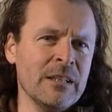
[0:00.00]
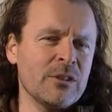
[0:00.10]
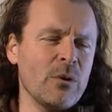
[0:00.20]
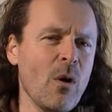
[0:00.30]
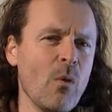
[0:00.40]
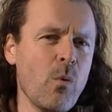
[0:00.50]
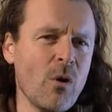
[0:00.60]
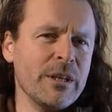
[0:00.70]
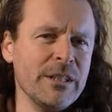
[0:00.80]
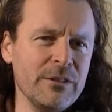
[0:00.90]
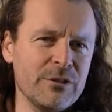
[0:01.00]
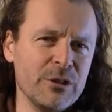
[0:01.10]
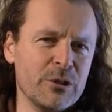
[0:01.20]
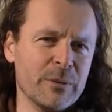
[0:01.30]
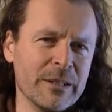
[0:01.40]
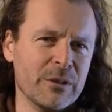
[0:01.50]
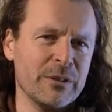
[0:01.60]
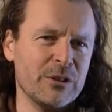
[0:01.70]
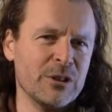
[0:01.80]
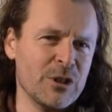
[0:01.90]
So what can you do to
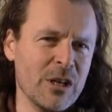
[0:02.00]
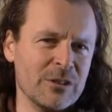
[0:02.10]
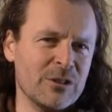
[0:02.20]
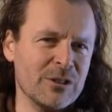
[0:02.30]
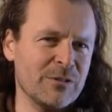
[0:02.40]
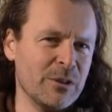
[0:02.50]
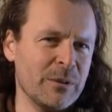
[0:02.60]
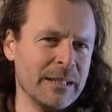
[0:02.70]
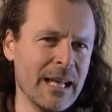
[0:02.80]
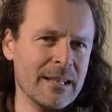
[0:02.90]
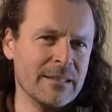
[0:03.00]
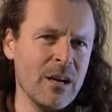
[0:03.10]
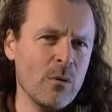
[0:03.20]
increase your chances of doing that?